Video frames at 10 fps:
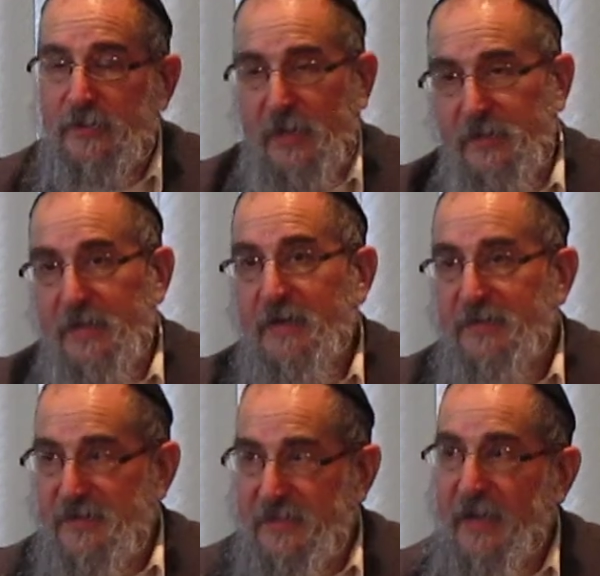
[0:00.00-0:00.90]
I needed
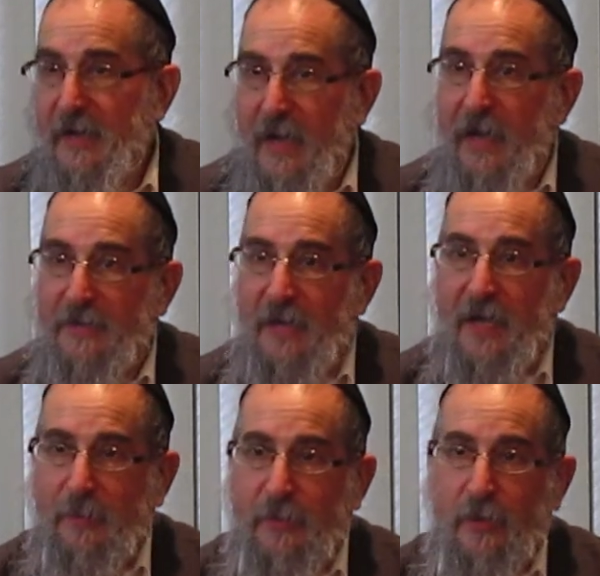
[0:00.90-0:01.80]
to stay in
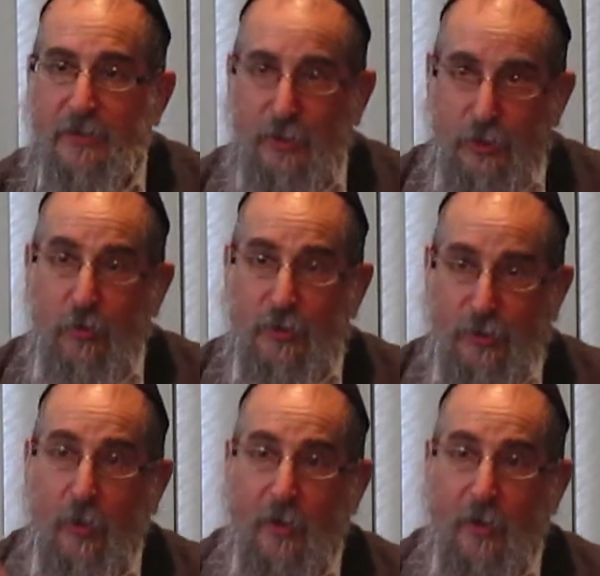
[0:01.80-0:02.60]
contact because in Jewish law,